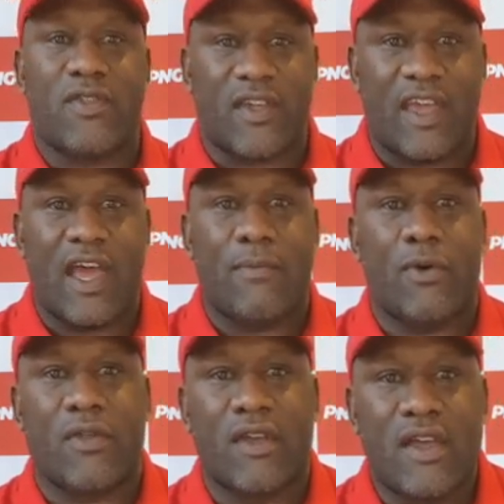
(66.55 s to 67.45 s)
The
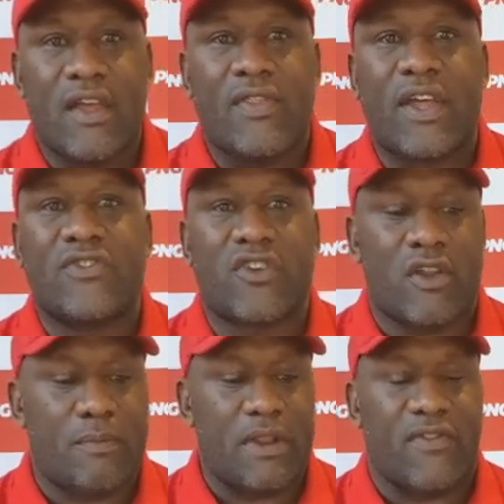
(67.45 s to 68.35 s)
Cowboys, they showed
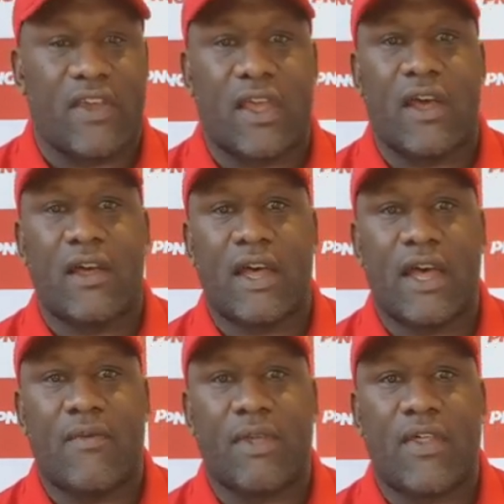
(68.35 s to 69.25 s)
a bit of ticker
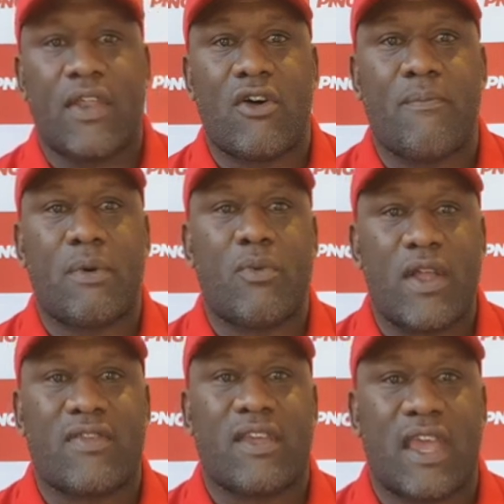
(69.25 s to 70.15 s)
the other night, but
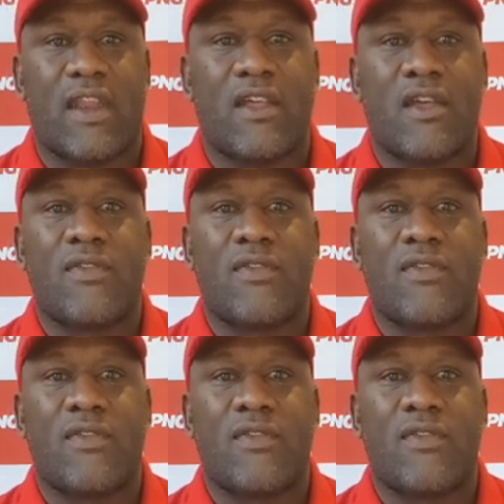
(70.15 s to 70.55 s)
once again,